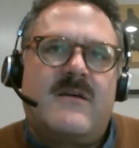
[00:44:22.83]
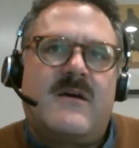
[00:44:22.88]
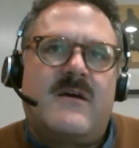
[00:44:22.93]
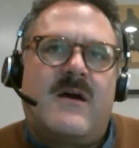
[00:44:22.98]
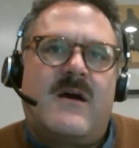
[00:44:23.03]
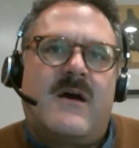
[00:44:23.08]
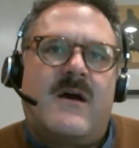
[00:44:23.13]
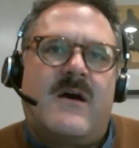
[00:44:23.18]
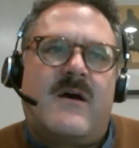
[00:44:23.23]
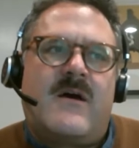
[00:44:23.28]

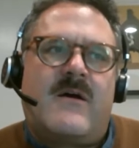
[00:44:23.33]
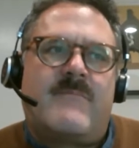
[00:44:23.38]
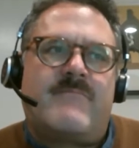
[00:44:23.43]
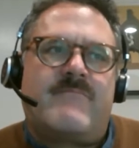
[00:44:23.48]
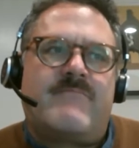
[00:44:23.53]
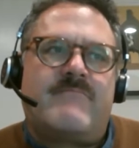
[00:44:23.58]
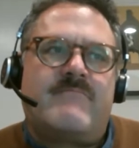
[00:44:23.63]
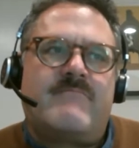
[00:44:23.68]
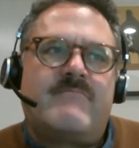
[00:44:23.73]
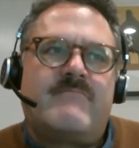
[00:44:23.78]

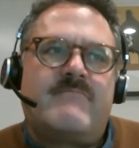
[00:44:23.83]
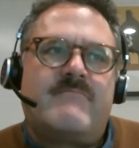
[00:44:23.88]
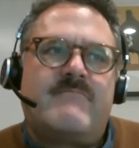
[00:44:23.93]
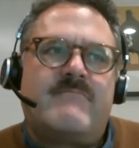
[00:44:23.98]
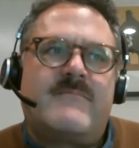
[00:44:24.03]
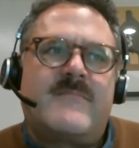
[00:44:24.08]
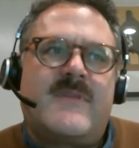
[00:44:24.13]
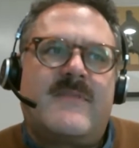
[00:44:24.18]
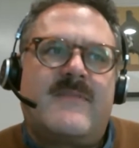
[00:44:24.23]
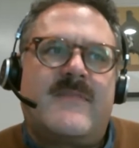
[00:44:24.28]

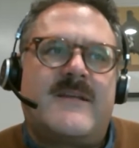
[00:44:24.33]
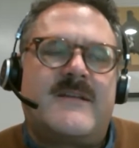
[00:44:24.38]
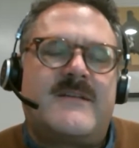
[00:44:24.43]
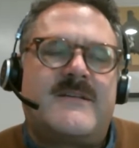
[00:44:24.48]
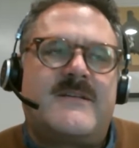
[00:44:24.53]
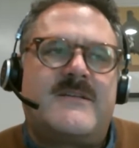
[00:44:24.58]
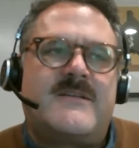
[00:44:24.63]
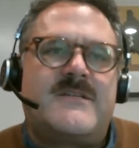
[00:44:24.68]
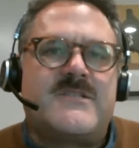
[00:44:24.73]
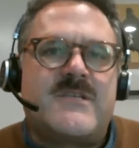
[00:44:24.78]
the
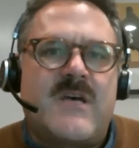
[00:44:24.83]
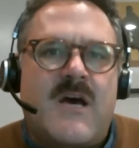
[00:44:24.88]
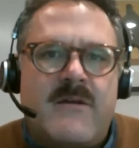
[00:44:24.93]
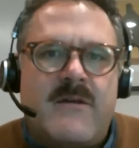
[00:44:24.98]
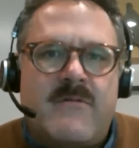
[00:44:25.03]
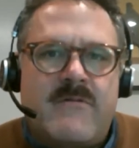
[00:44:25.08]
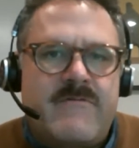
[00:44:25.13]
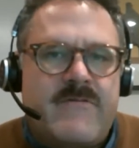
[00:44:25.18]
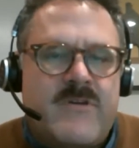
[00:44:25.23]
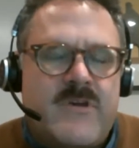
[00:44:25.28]
design
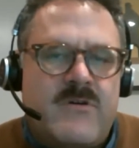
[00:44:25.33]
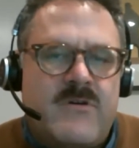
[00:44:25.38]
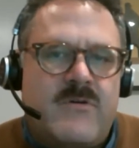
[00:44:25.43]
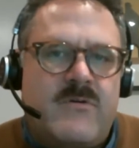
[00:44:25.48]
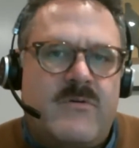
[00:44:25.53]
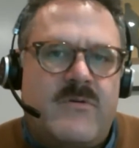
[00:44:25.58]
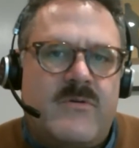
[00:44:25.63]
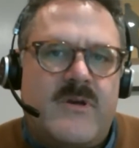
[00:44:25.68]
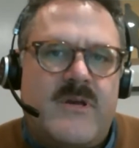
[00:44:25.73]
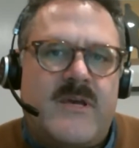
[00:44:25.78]

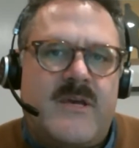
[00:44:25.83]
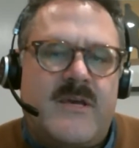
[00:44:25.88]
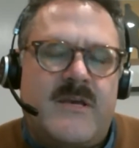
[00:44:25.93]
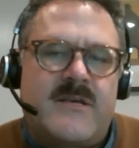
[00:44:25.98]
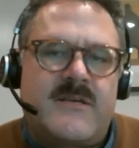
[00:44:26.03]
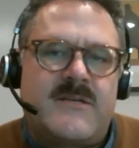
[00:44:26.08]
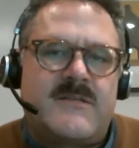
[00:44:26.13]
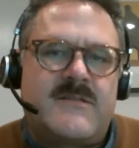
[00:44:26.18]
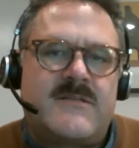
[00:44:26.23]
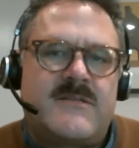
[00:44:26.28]
review
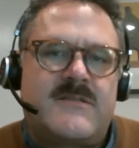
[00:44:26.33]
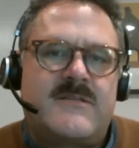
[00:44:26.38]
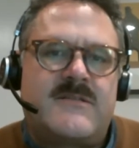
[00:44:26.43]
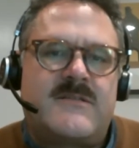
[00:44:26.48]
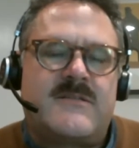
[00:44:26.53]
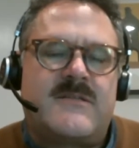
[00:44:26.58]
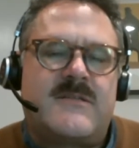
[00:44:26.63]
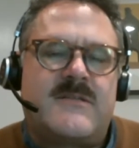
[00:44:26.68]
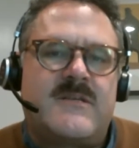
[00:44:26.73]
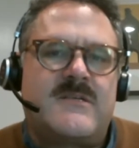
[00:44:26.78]

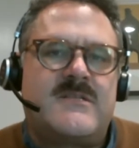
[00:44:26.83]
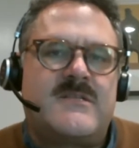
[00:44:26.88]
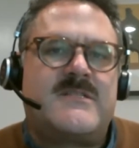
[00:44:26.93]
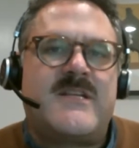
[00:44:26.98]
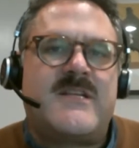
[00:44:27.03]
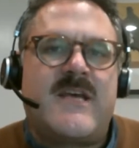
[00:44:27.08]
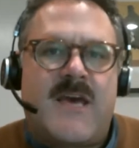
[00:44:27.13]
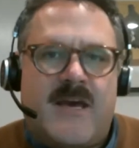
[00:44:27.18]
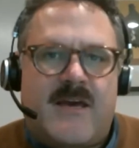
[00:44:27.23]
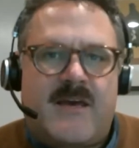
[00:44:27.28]
is the
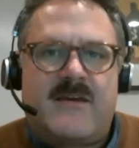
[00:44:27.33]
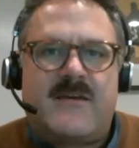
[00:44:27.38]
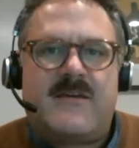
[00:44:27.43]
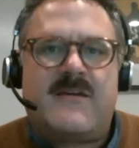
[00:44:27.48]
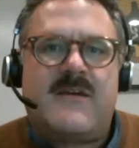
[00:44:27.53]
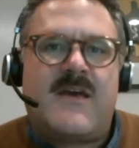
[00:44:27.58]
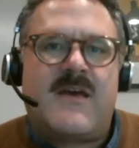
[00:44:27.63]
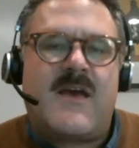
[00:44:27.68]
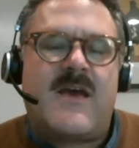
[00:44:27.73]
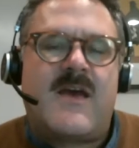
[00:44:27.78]
stick,
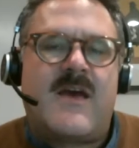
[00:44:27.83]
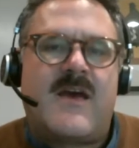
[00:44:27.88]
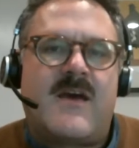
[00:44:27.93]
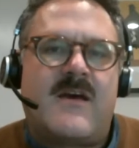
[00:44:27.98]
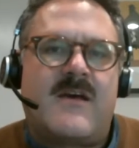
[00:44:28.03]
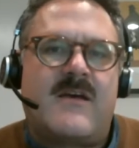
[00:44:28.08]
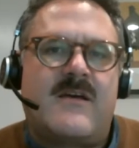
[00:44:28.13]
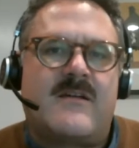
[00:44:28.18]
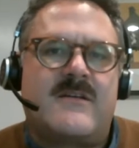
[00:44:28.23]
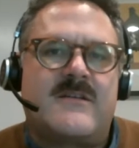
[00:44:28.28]

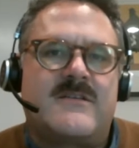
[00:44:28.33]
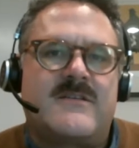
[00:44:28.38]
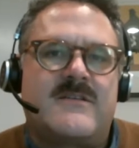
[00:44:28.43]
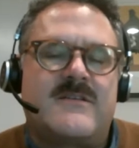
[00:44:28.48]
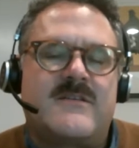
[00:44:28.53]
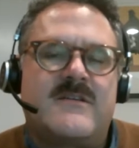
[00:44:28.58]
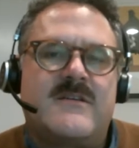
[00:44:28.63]
and